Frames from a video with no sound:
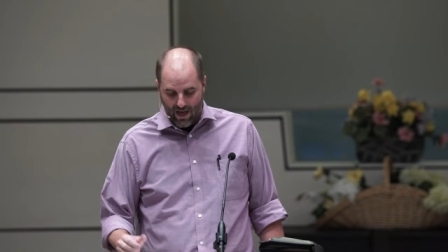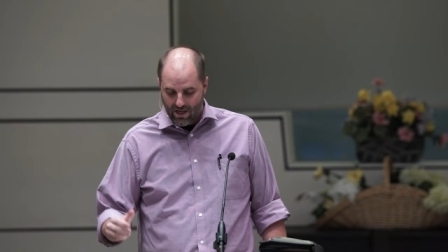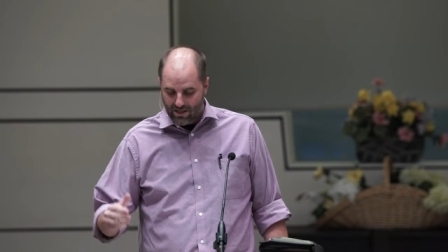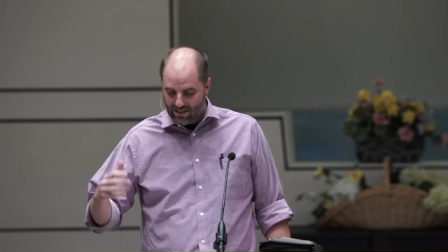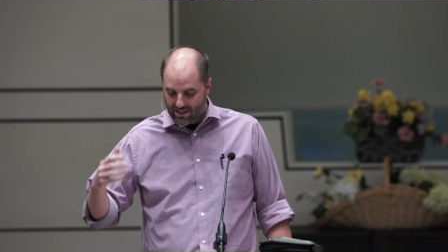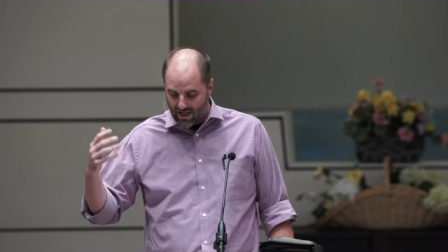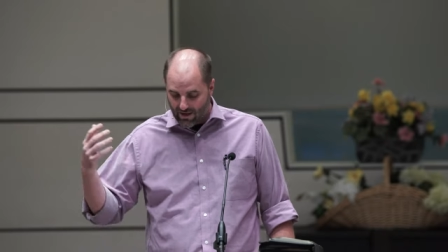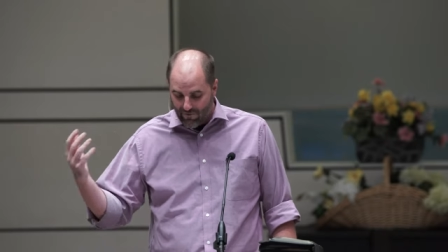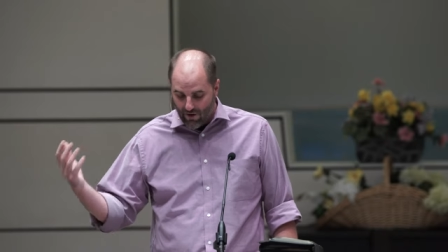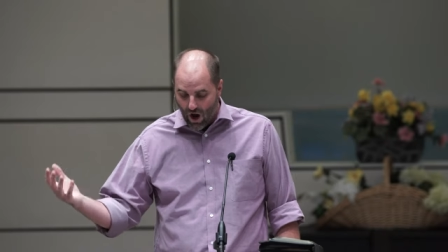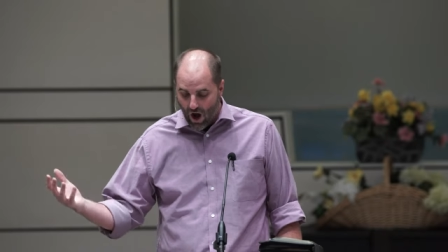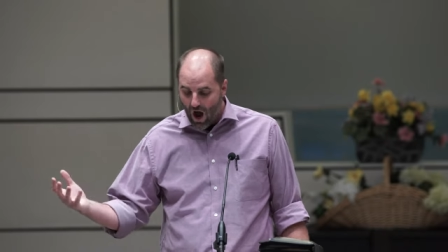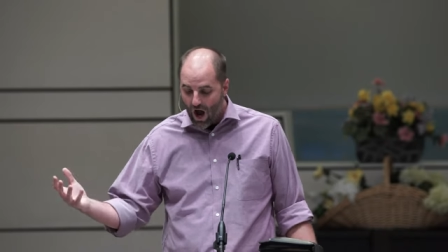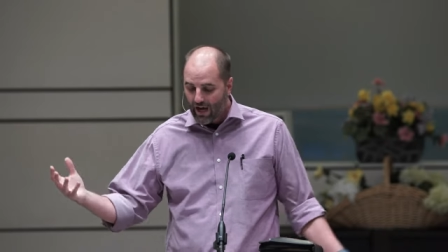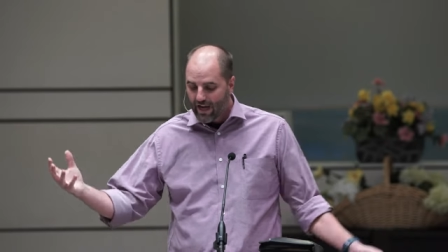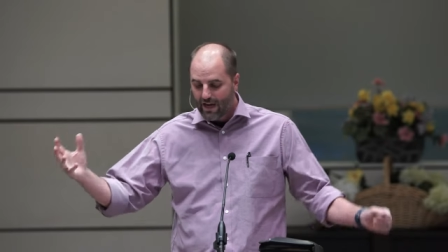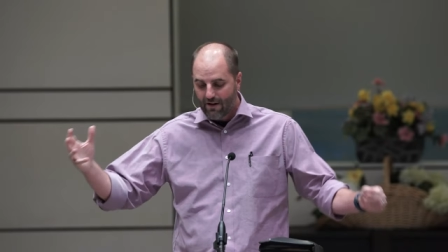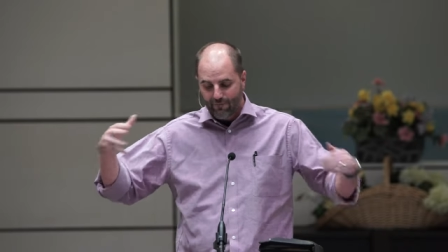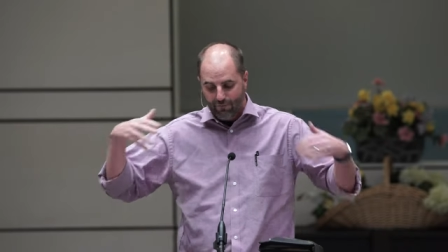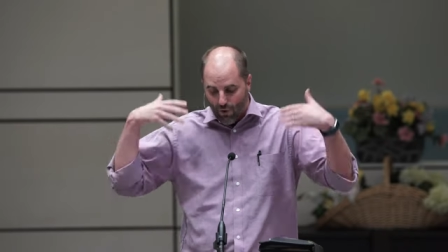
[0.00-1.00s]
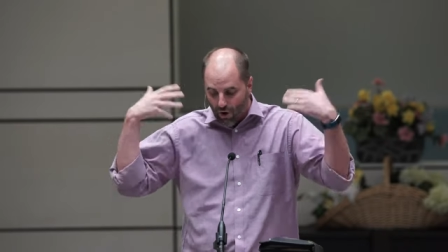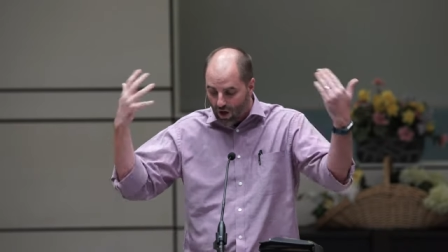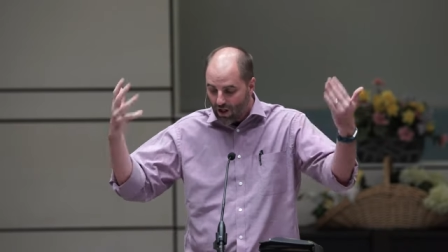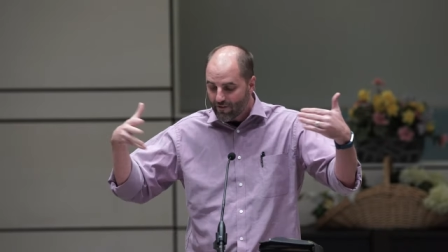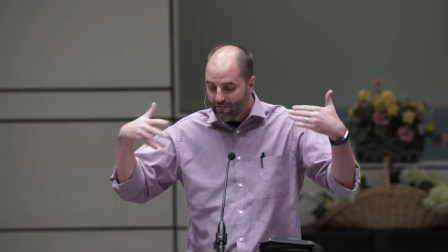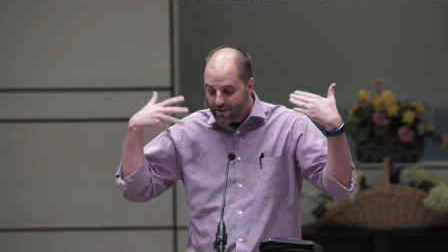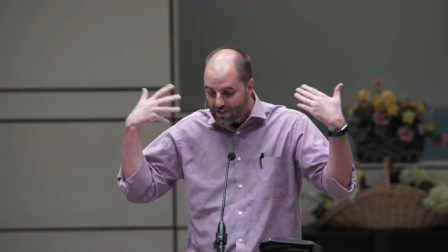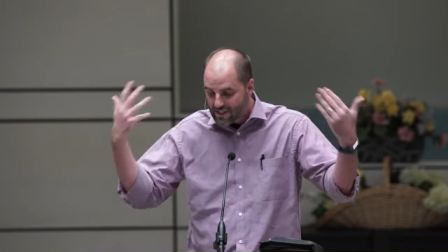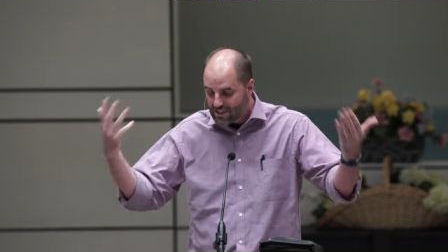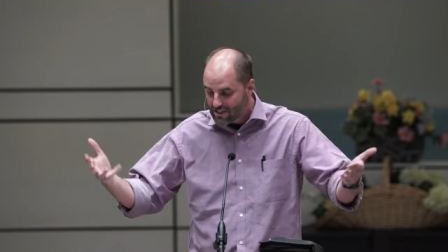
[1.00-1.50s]
Stephen Hawking, for all
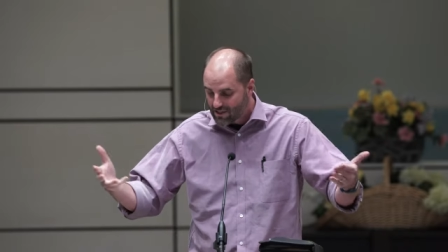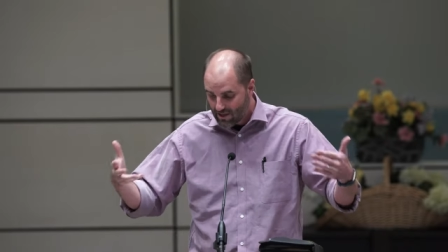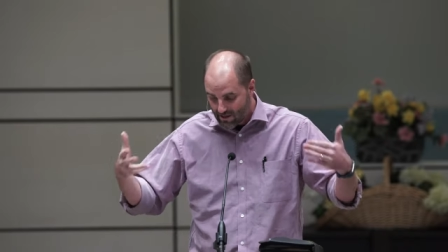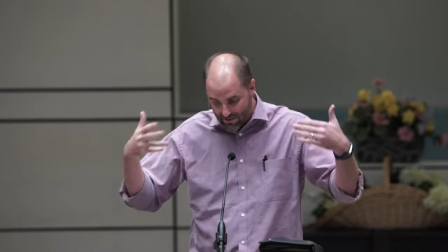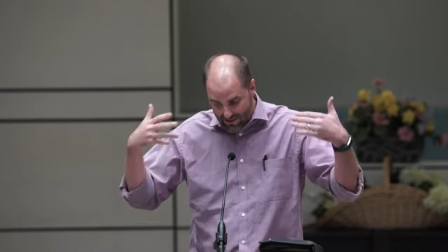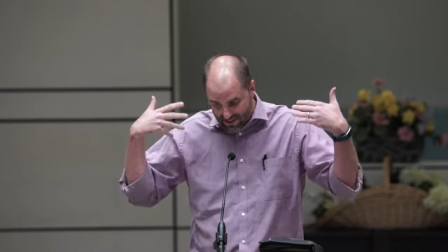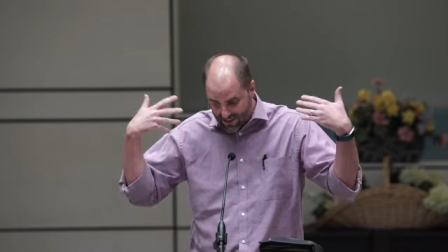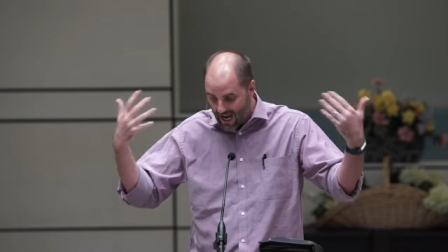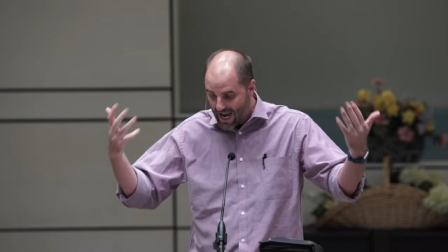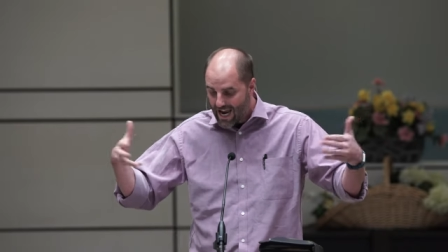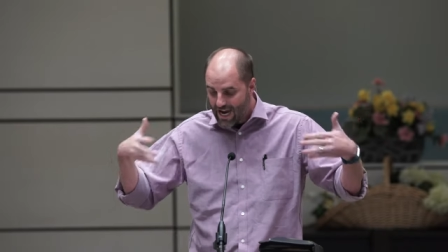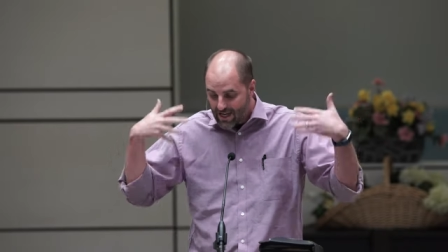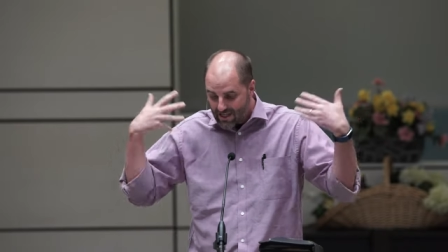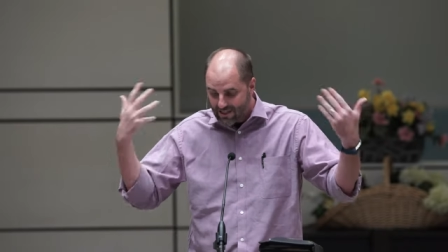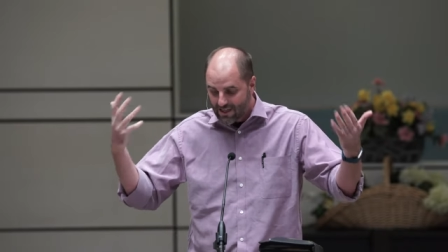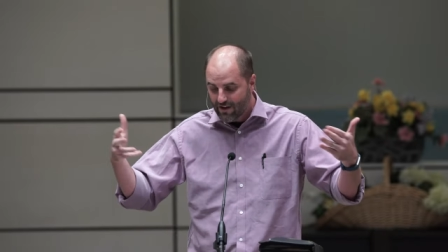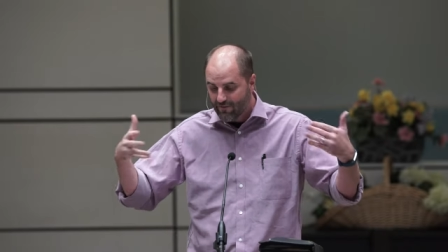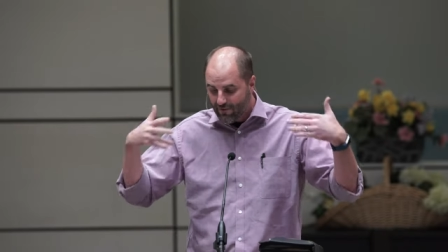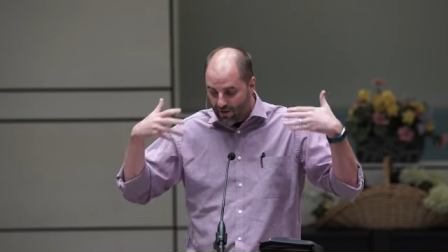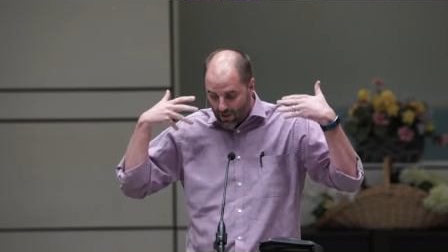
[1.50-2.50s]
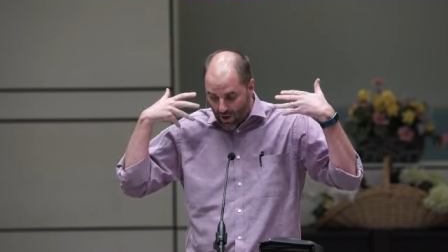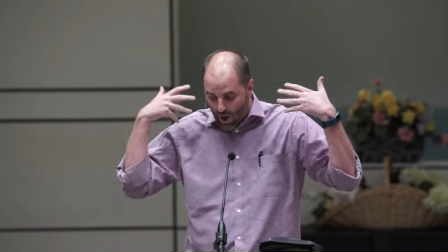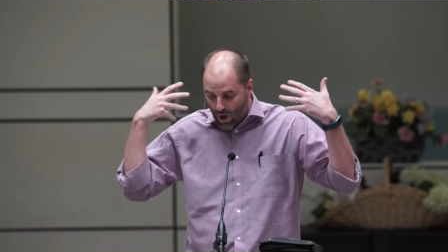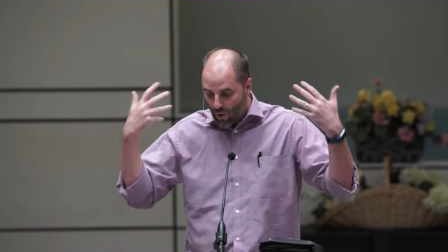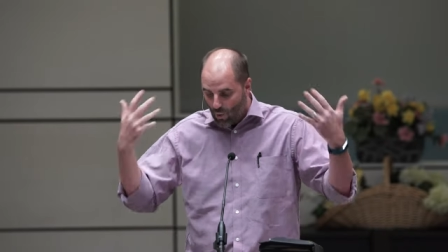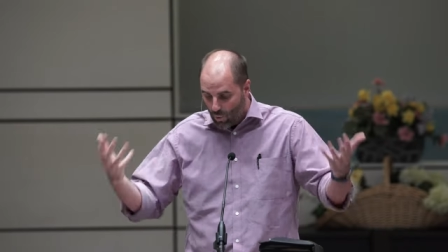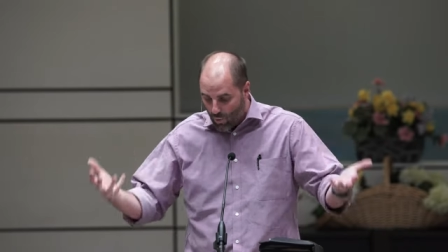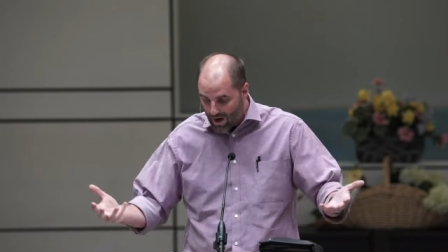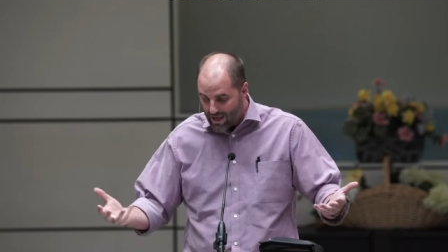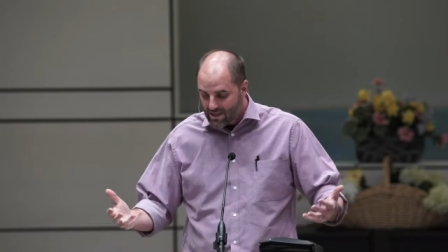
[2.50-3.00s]
of his scientific
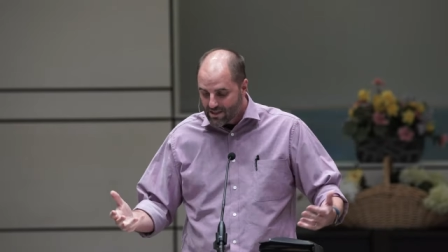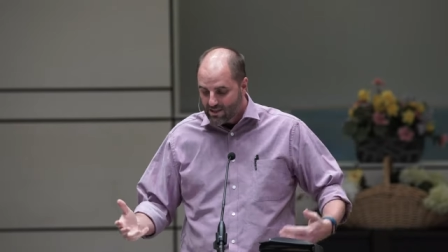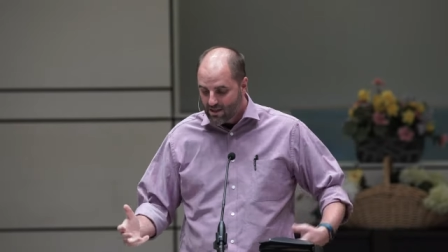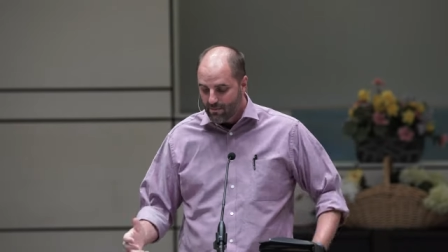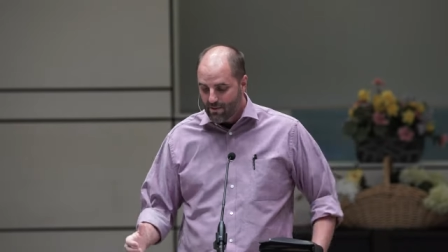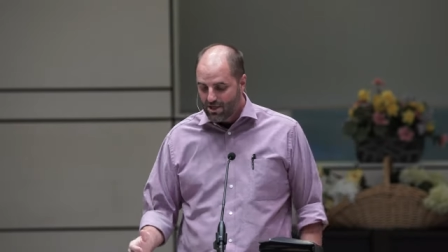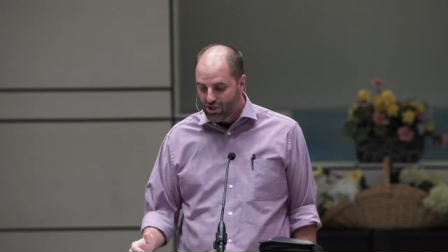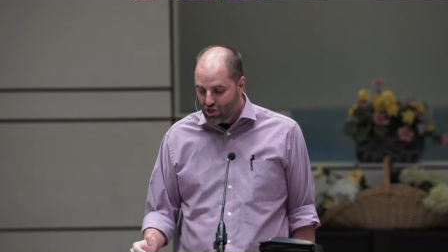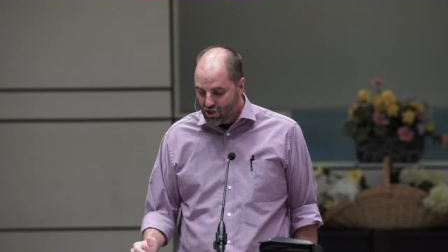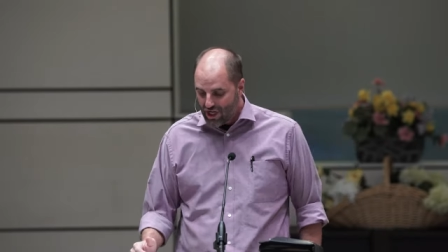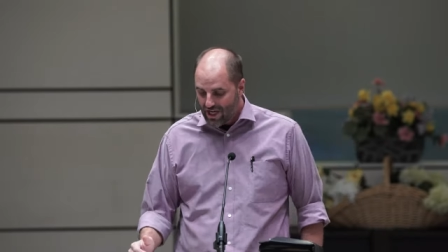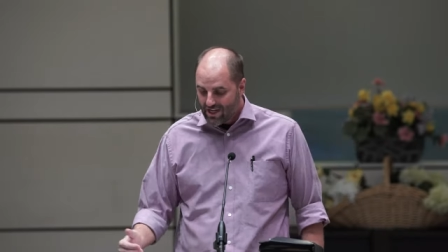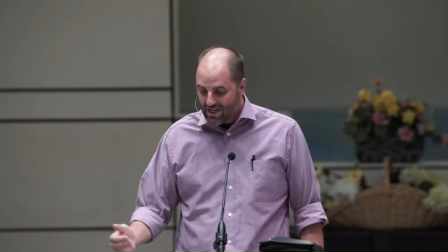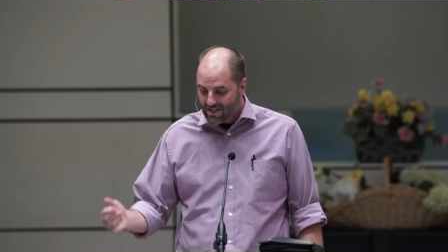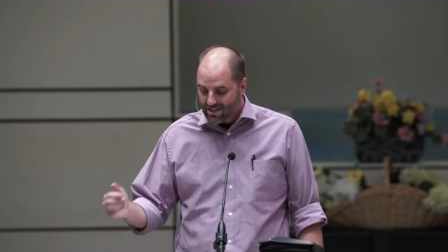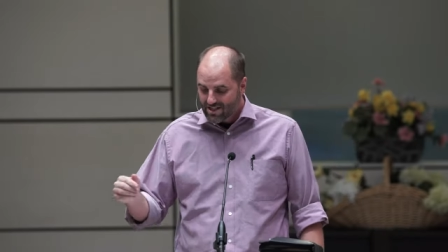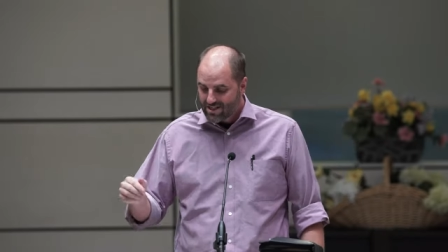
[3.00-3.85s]
wisdom and genius,